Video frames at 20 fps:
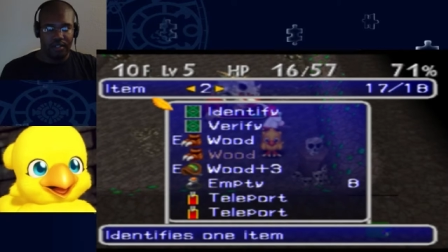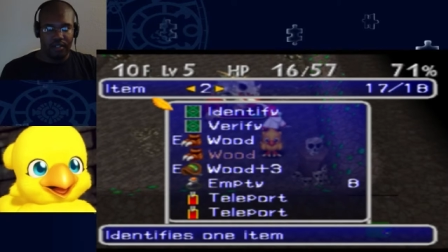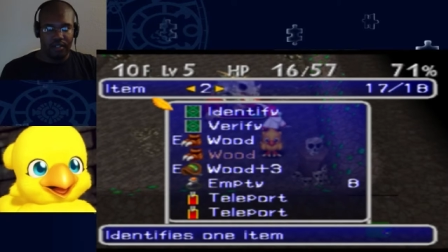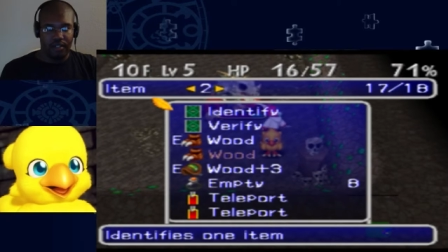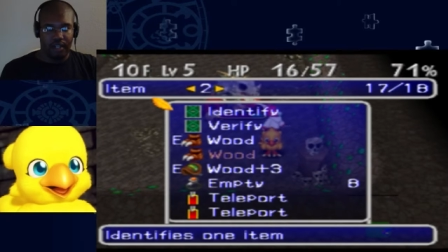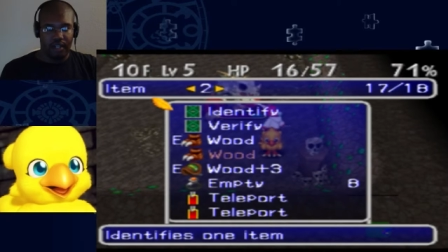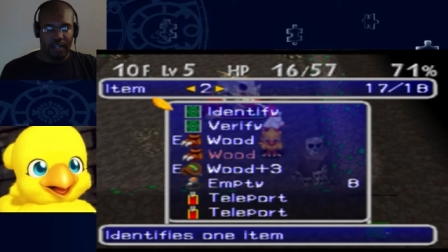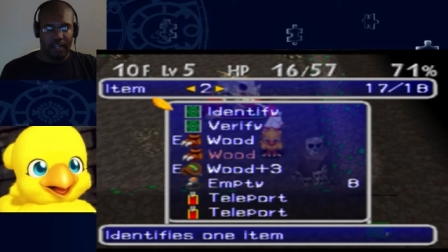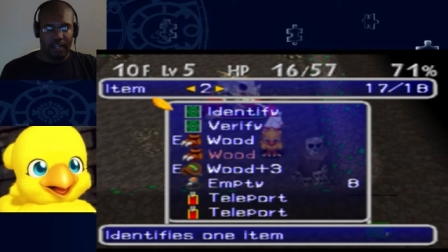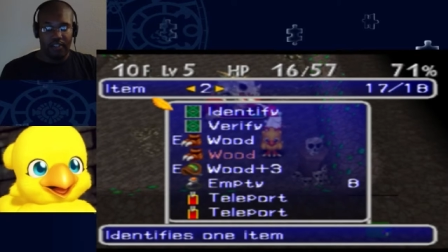
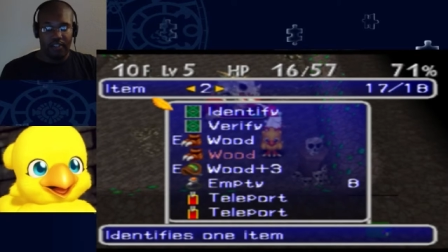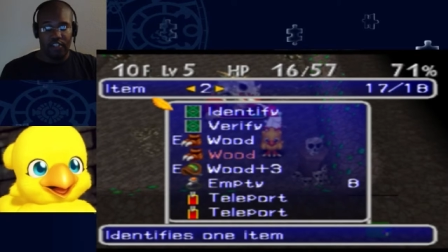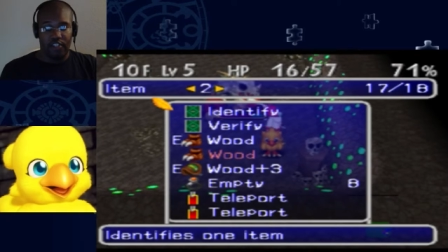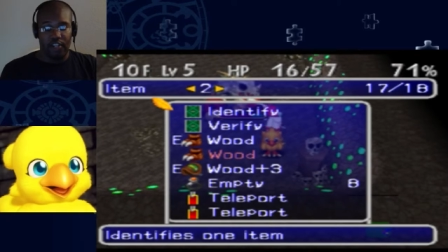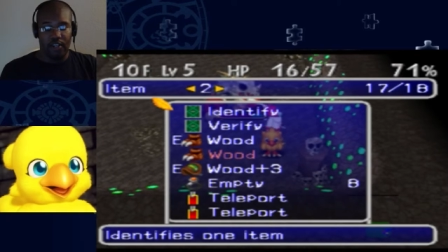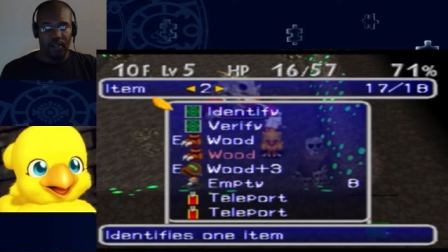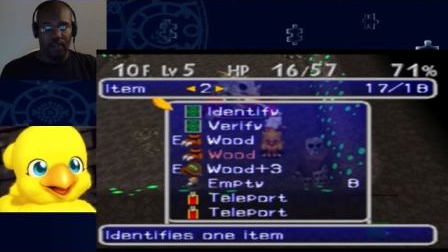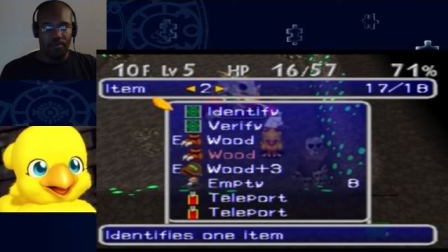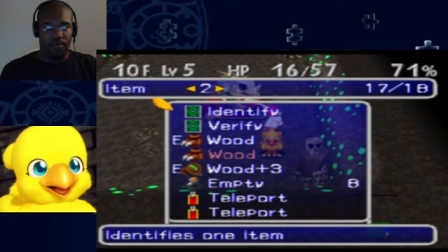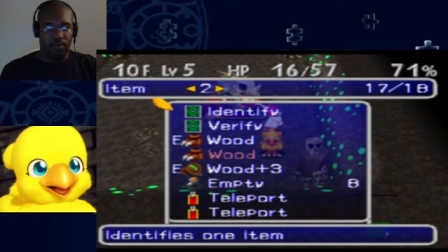I could
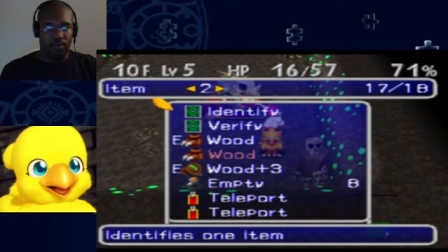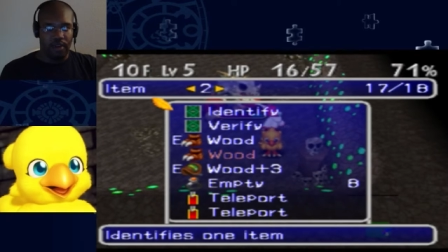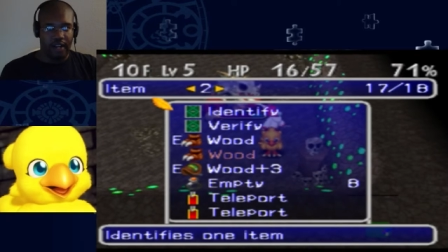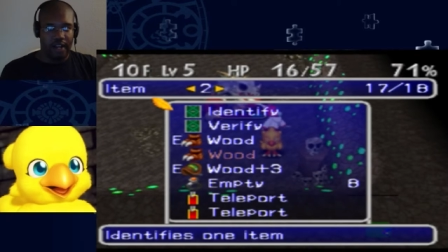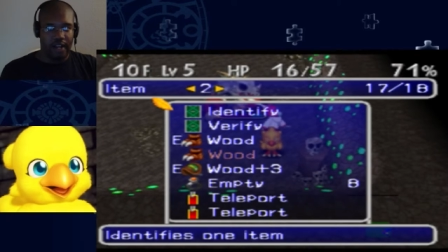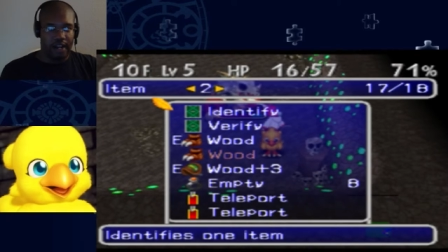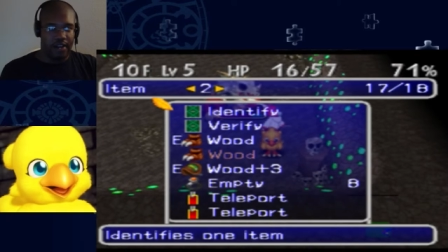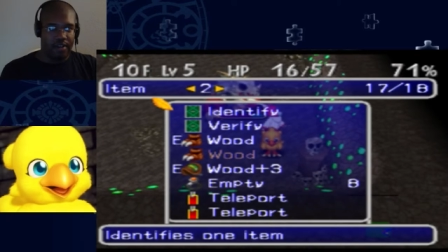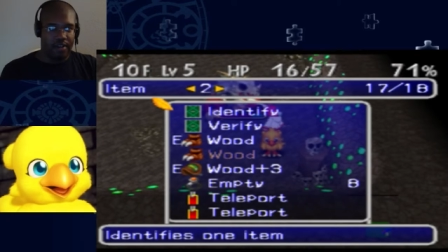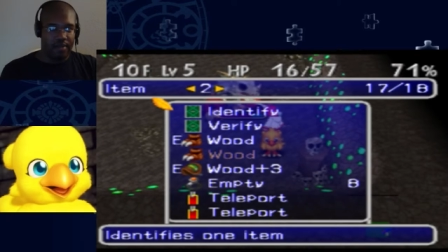teleport
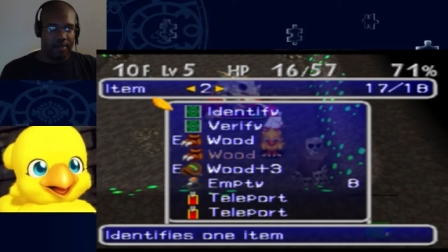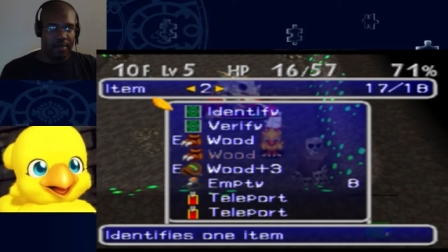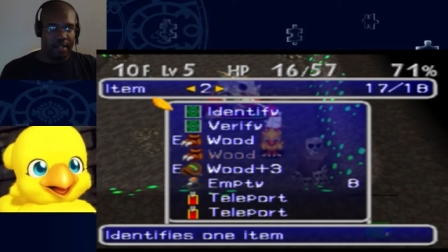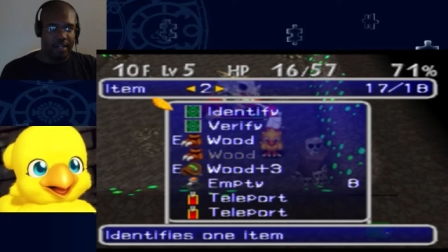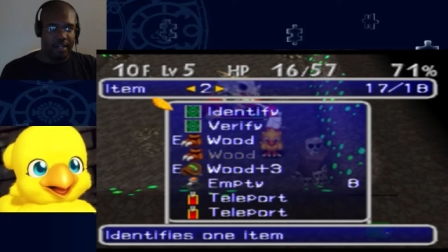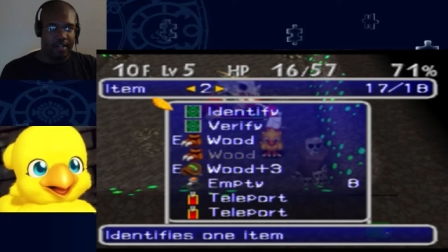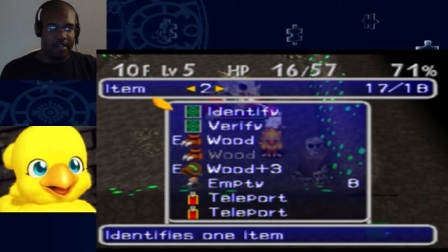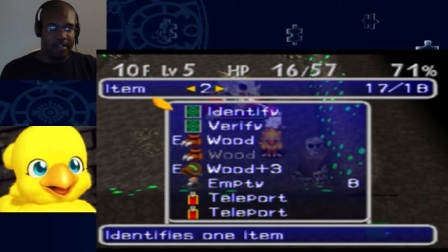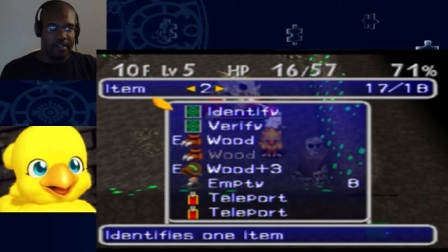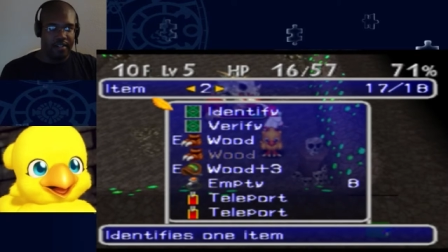out. I
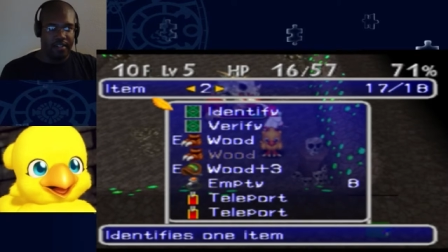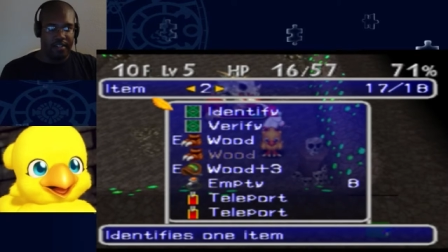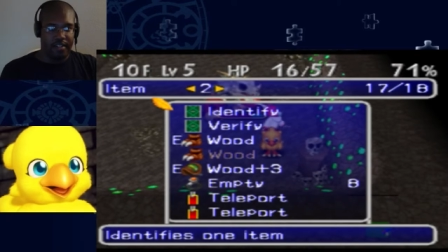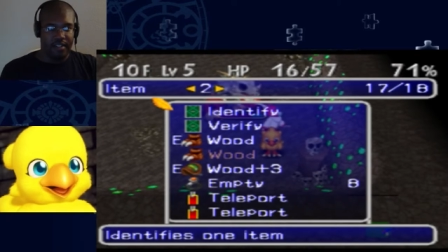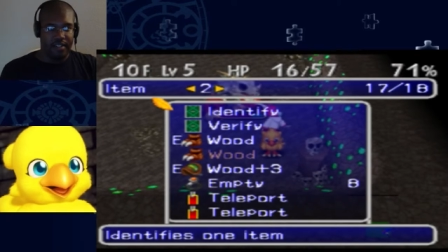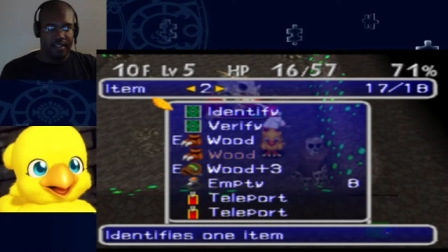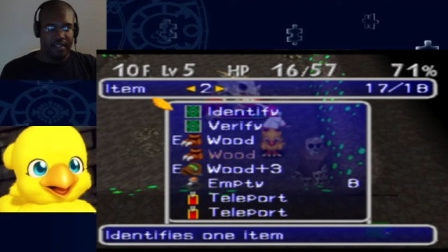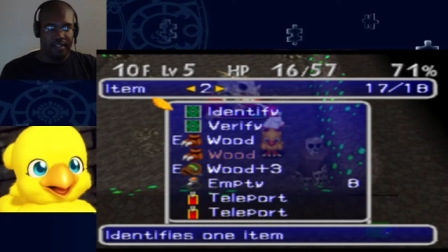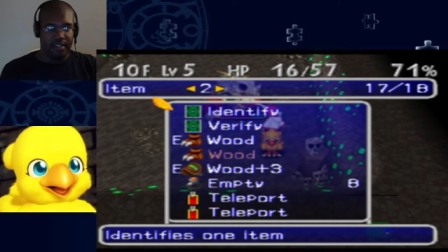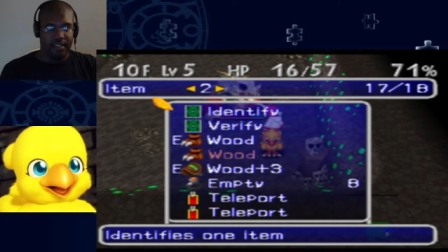mean,
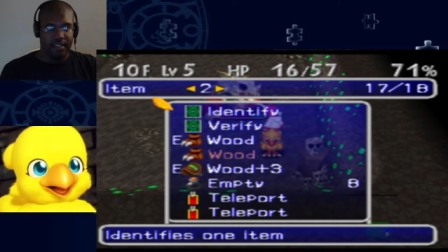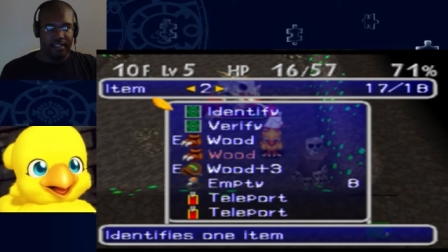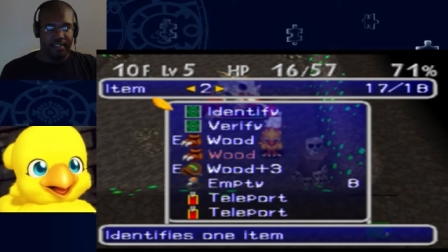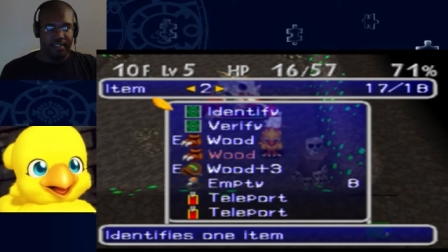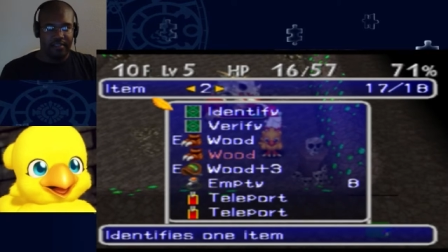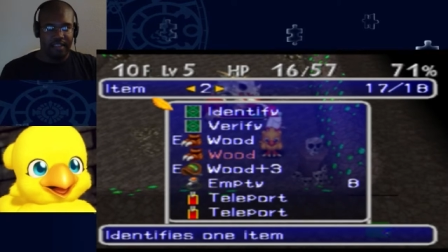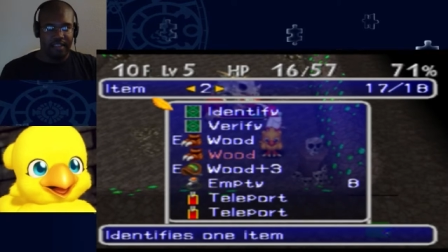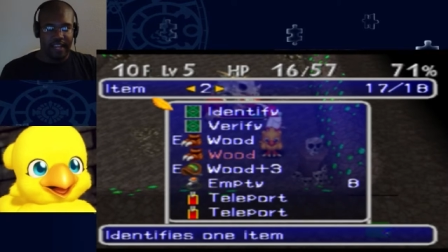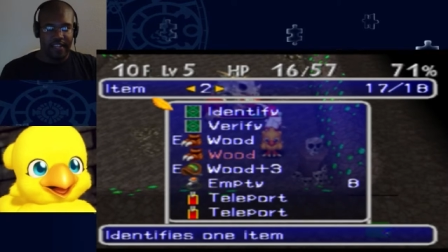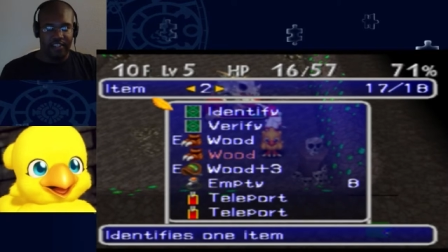
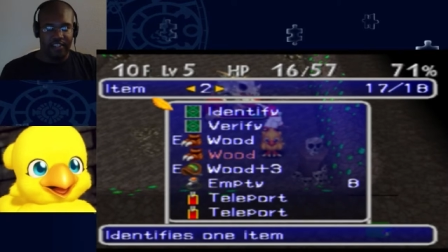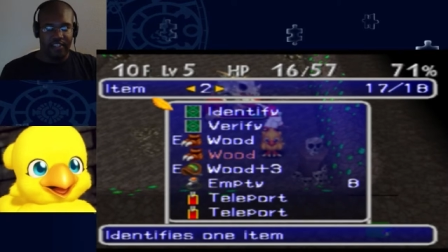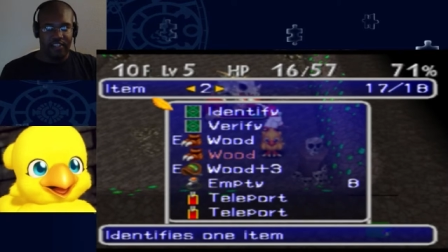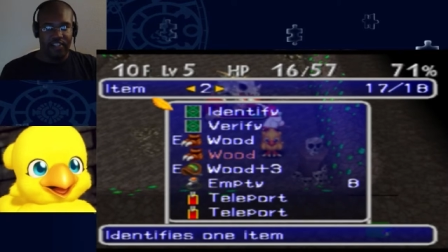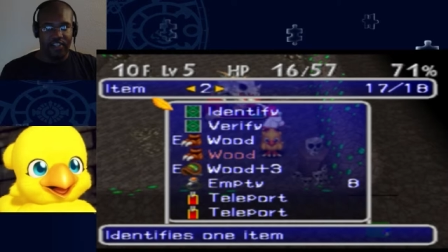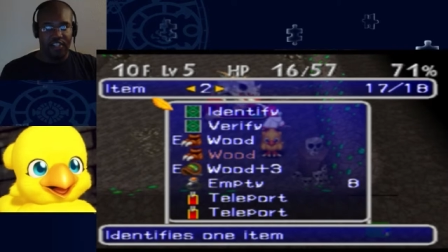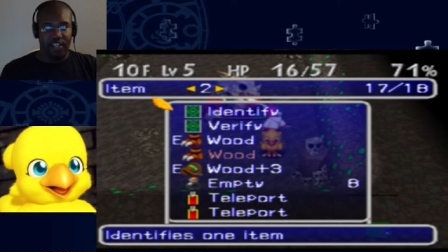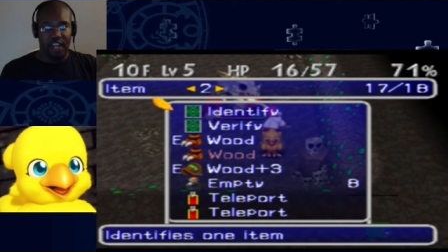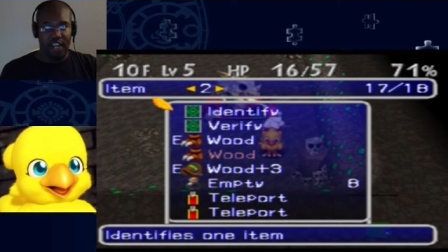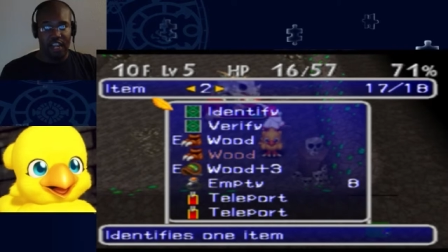that's
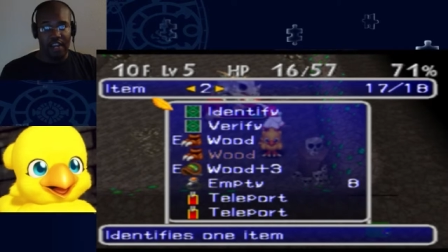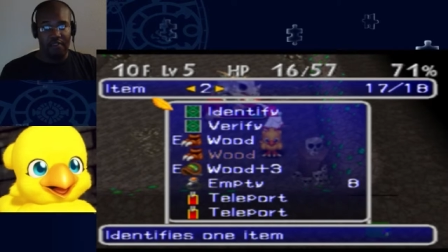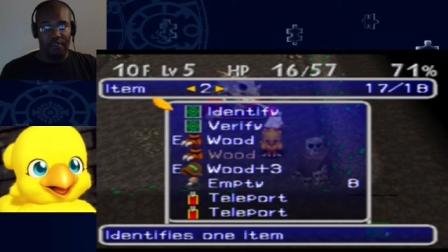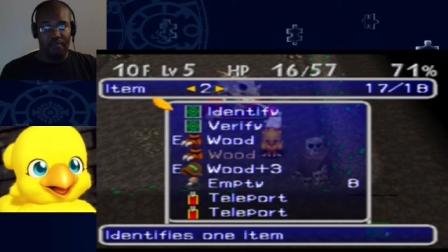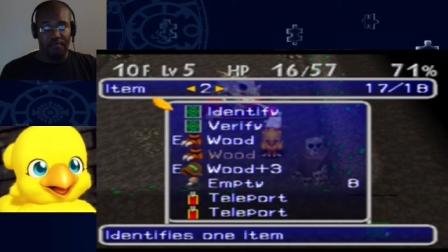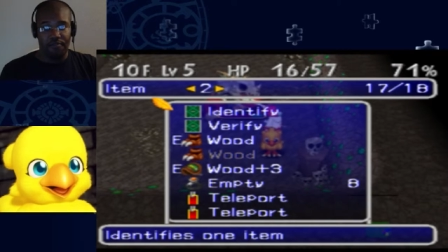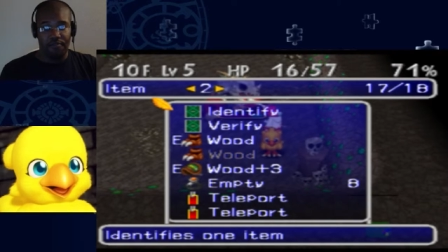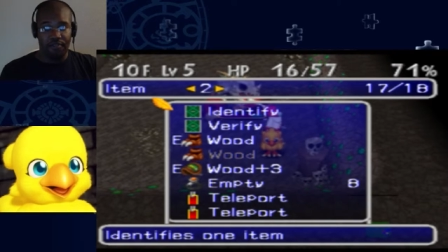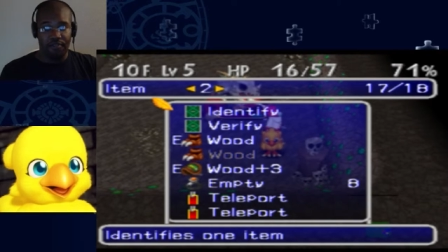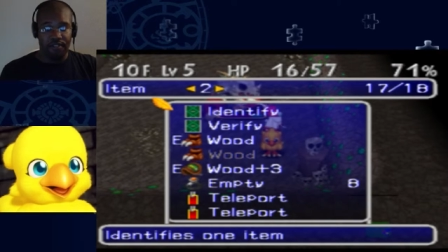
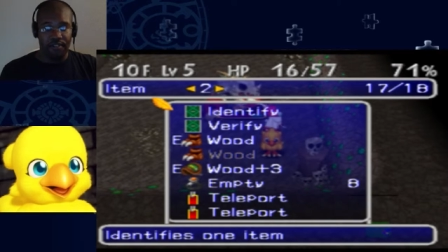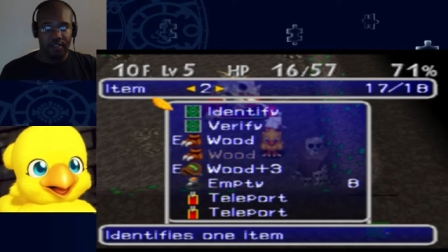safe.